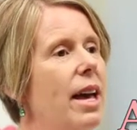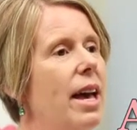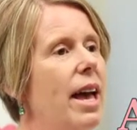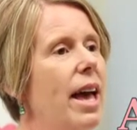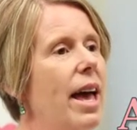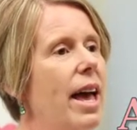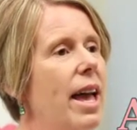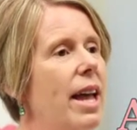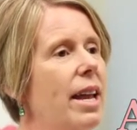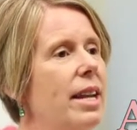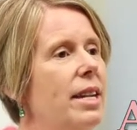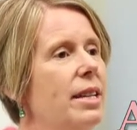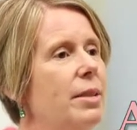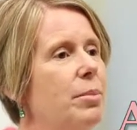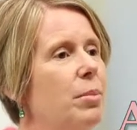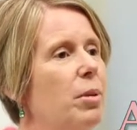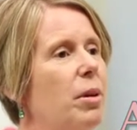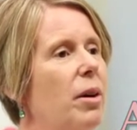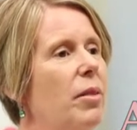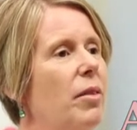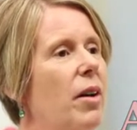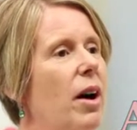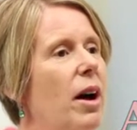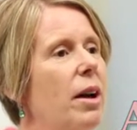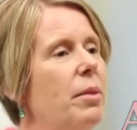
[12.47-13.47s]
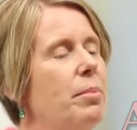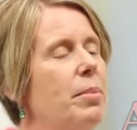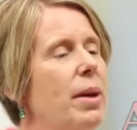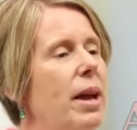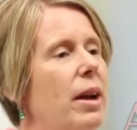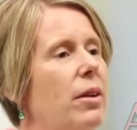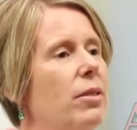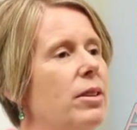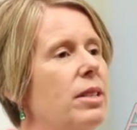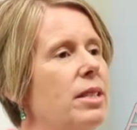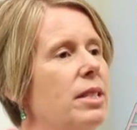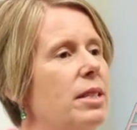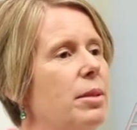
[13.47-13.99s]
and provide
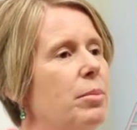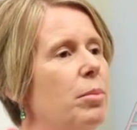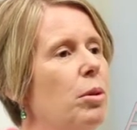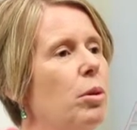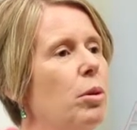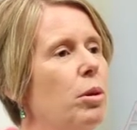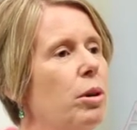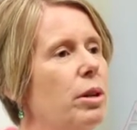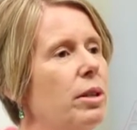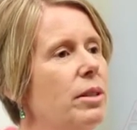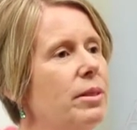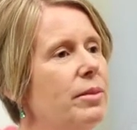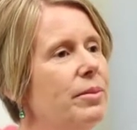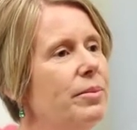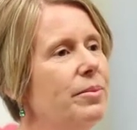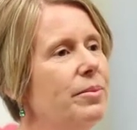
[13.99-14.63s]
parent support.